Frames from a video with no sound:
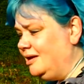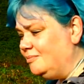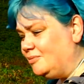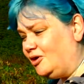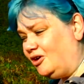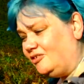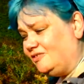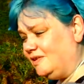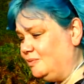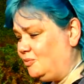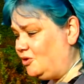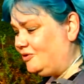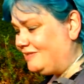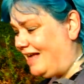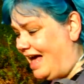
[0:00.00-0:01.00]
because he
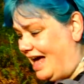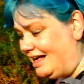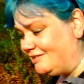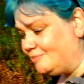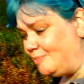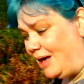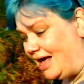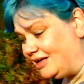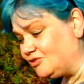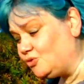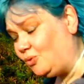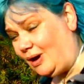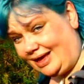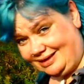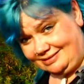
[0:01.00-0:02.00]
was asked back
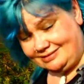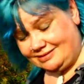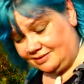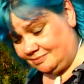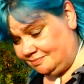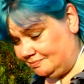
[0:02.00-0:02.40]
twice